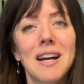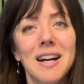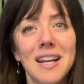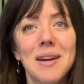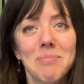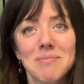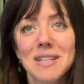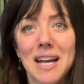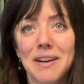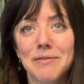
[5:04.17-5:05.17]
I am to
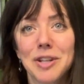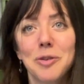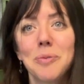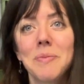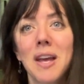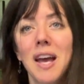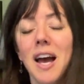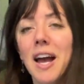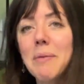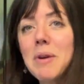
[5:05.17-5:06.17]
have you.
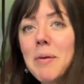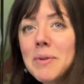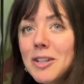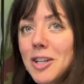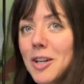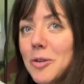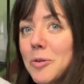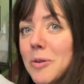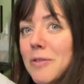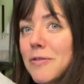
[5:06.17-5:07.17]
I'm coming to
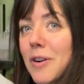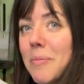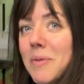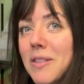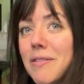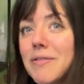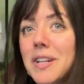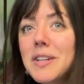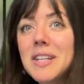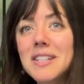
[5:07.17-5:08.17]
you from the
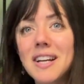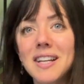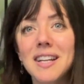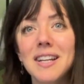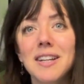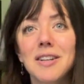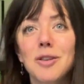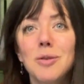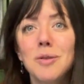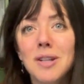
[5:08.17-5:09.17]
very tiny
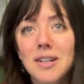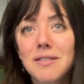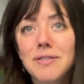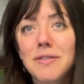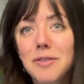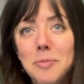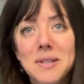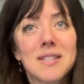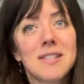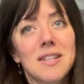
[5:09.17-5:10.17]
Kula
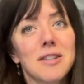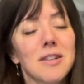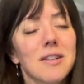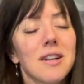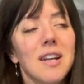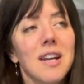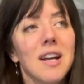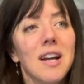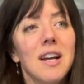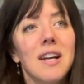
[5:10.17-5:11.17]
Fulfillment Center.
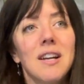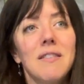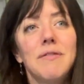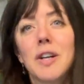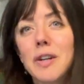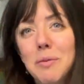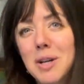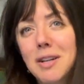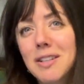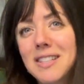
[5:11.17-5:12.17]
Very
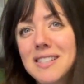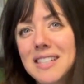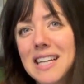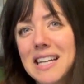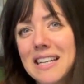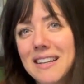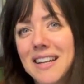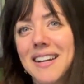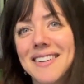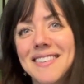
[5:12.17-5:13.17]
rarely seen.
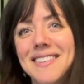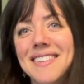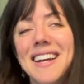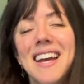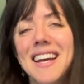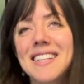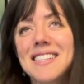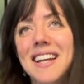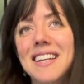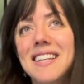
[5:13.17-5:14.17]
It's
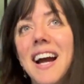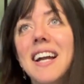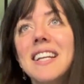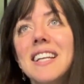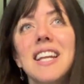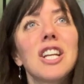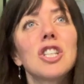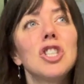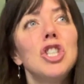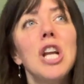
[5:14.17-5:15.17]
like a tiny
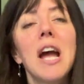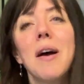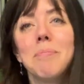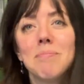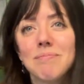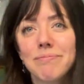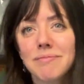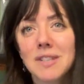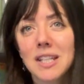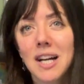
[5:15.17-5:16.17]
little gem
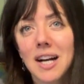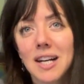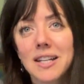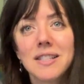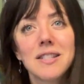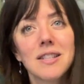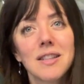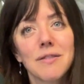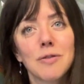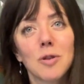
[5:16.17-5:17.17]
that hides in
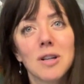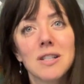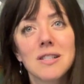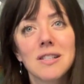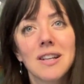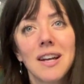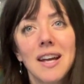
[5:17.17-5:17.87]
the forest.